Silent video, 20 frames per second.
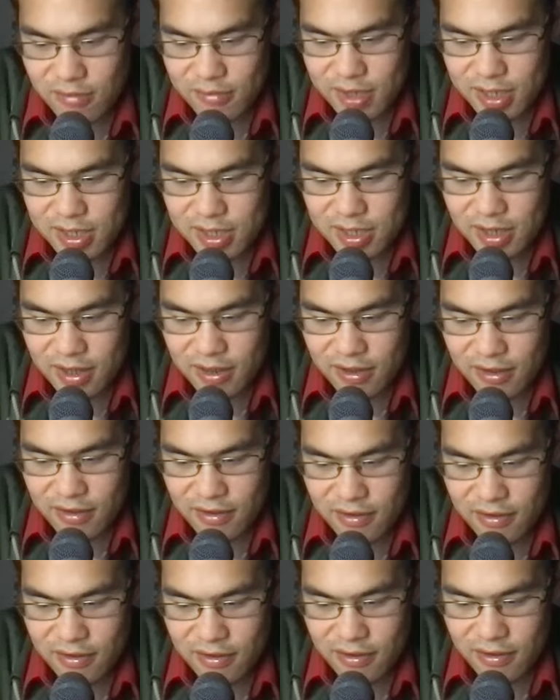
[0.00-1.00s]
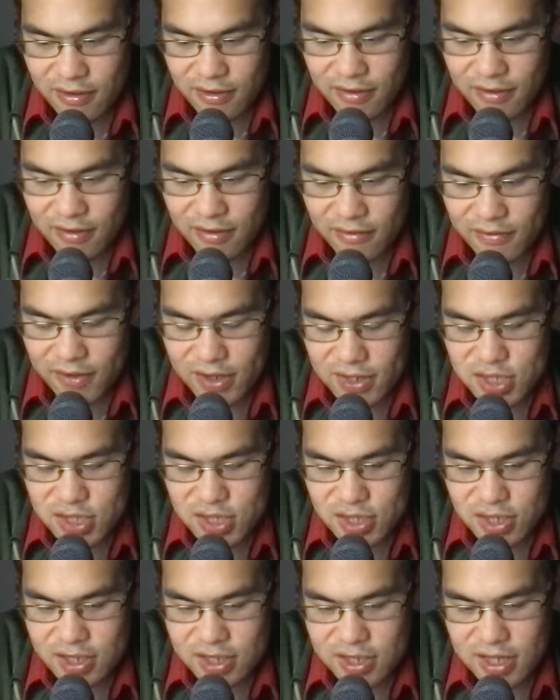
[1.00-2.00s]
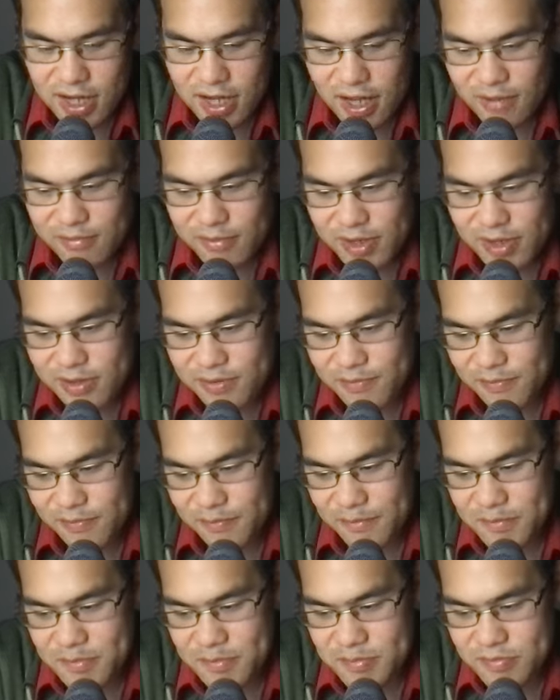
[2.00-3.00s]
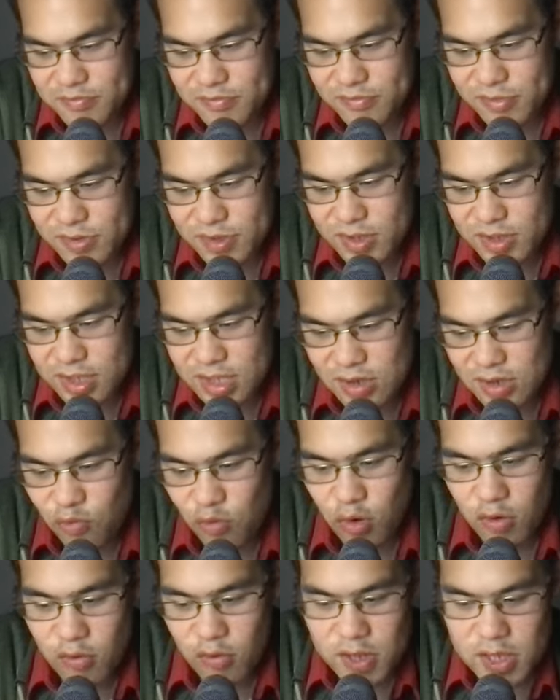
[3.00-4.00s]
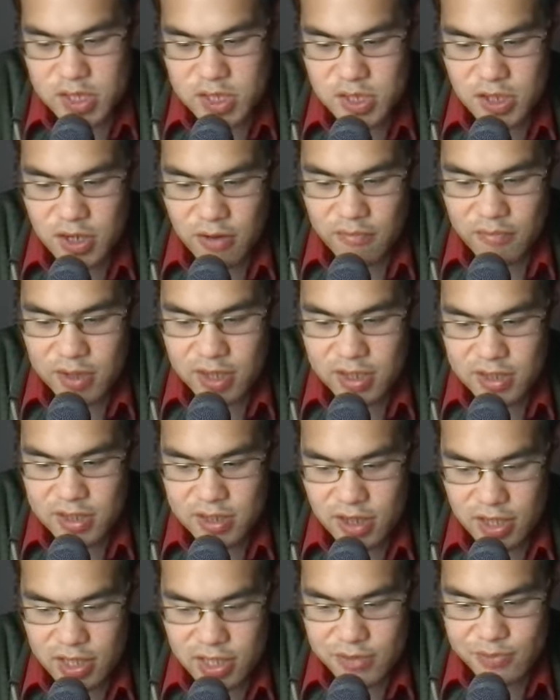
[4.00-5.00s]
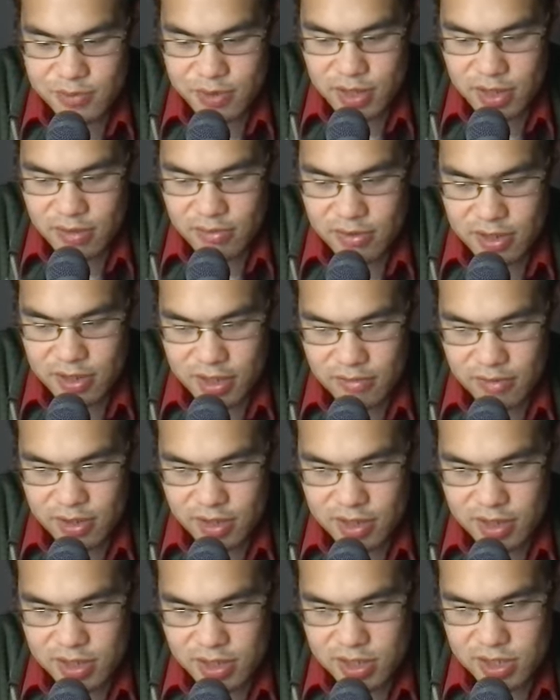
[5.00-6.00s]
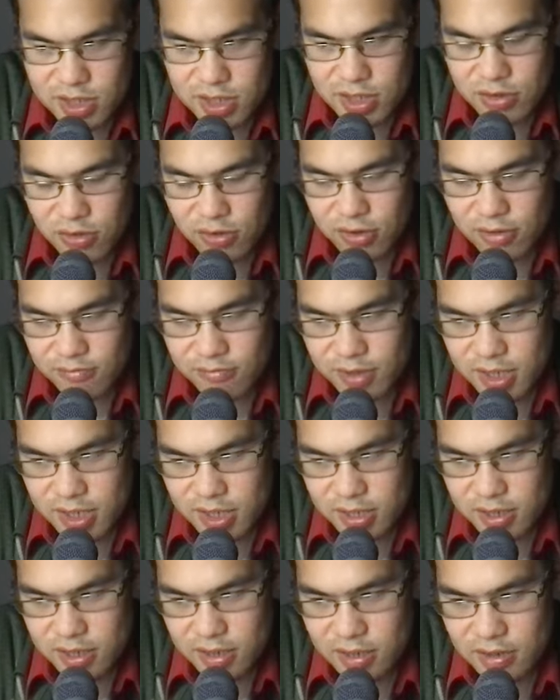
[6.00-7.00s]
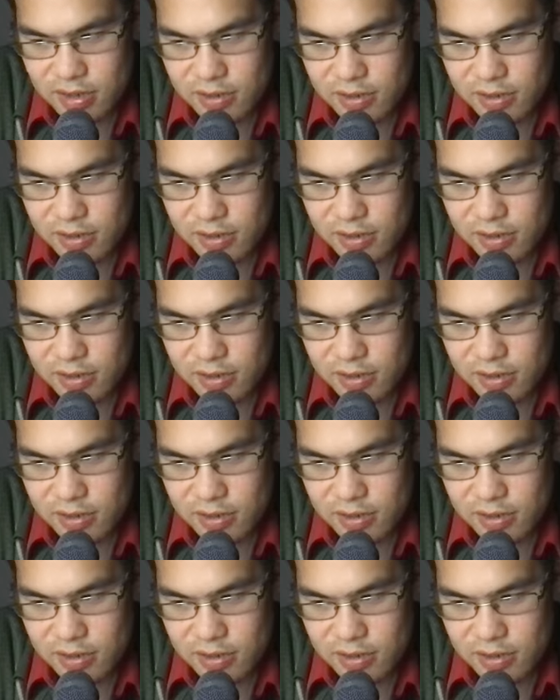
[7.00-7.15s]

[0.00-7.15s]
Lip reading: I mean, eventually, yeah, I mean, what is going to be the ultimate limit? I mean, is it going to be